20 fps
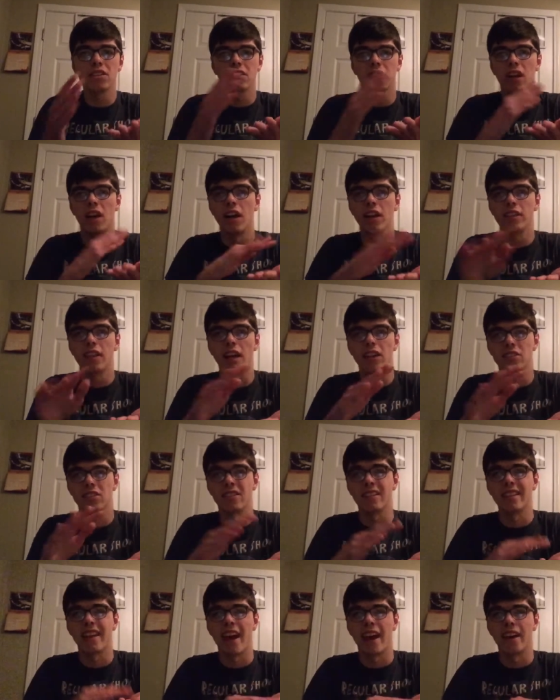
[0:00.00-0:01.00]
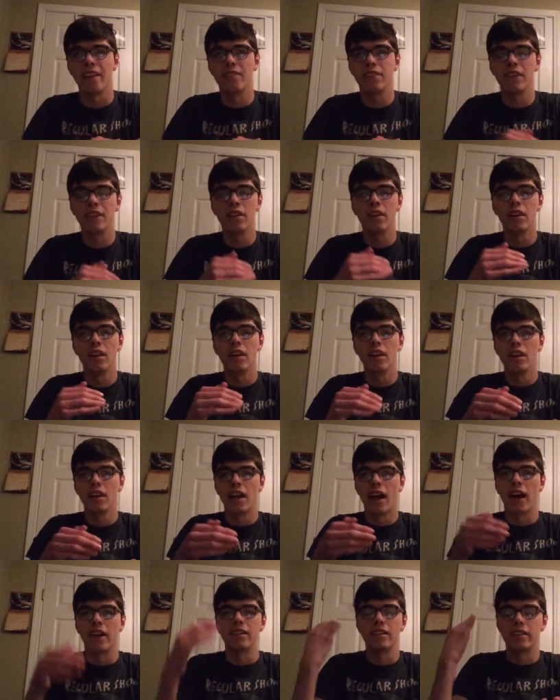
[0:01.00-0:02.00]
cut that scene out of the
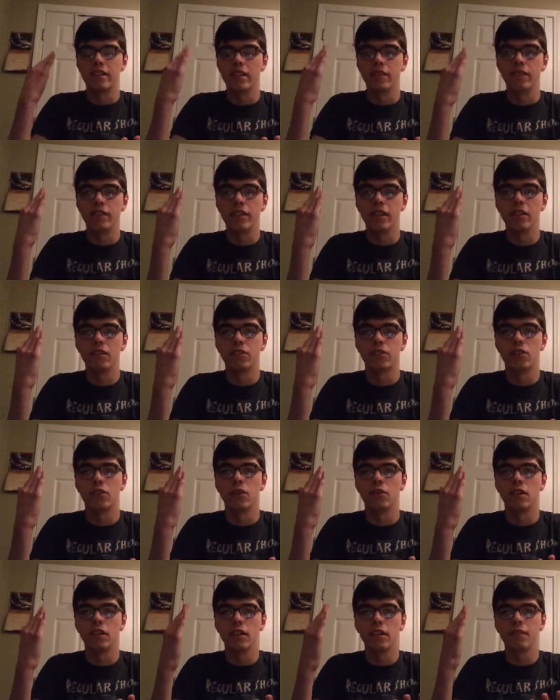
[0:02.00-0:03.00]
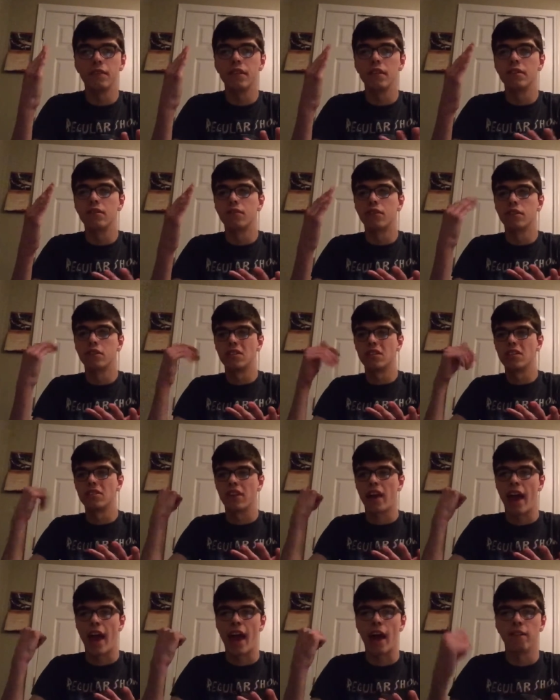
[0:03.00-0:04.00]
DVD, so the DVD version
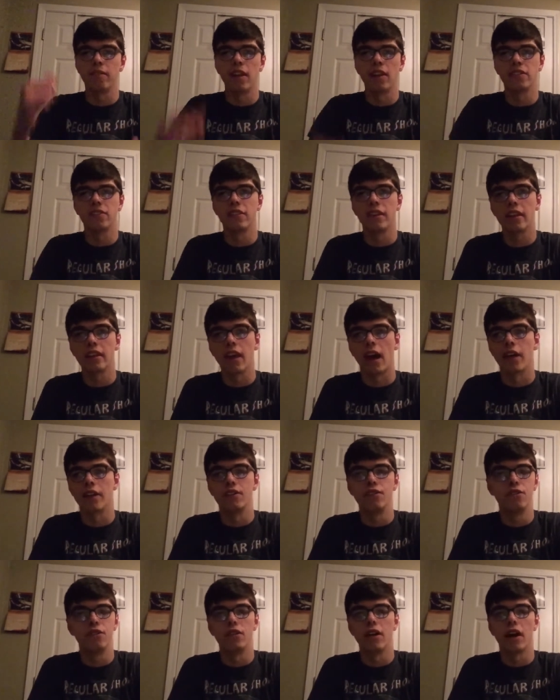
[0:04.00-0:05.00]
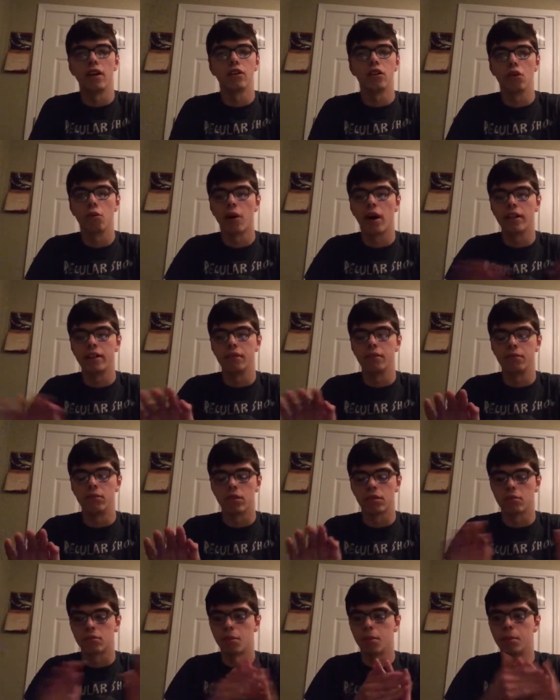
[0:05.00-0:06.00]
doesn't have that scene. I do not know why they
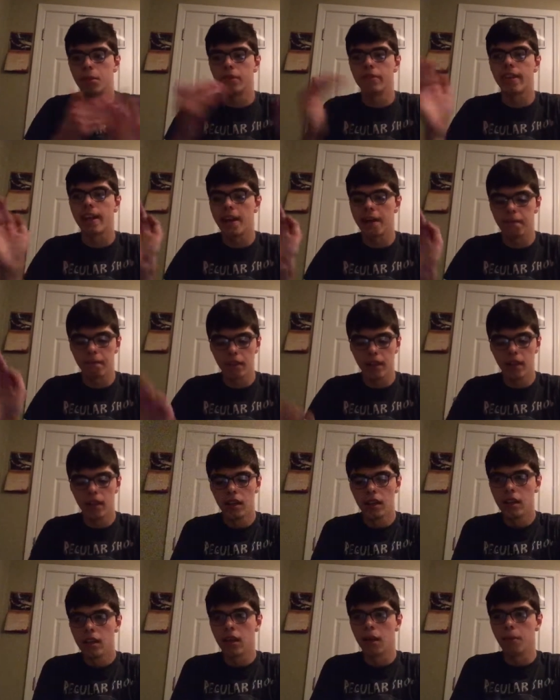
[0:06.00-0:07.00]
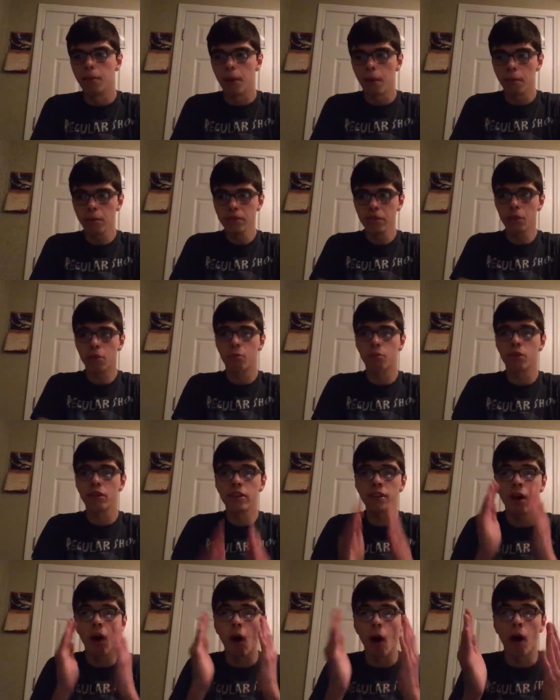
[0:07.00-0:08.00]
removed that. It was a
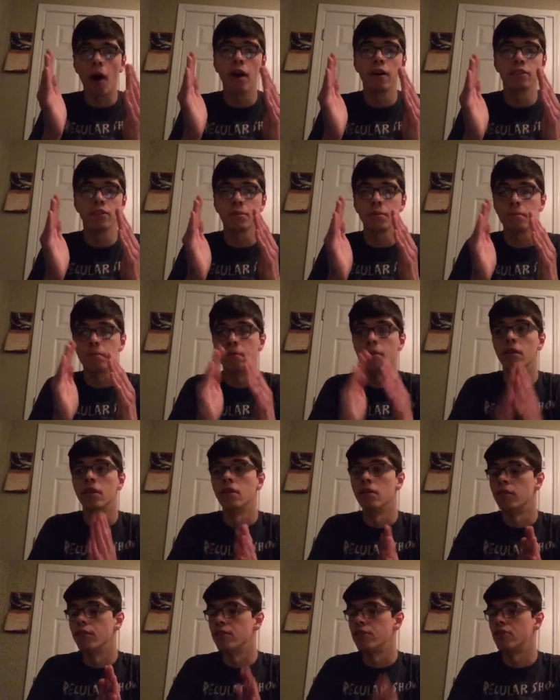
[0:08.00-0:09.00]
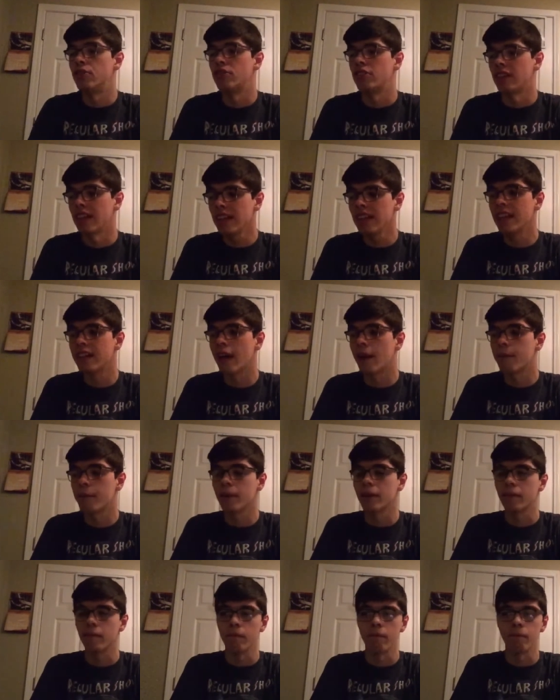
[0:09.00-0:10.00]
really awesome scene. I
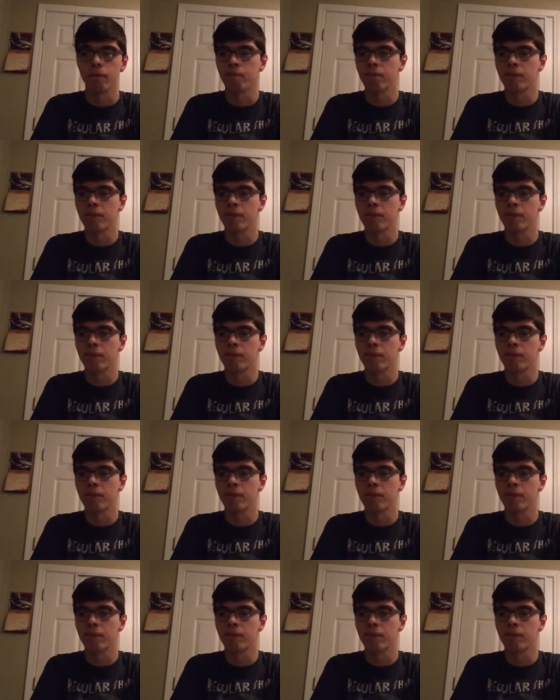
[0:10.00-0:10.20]
mean,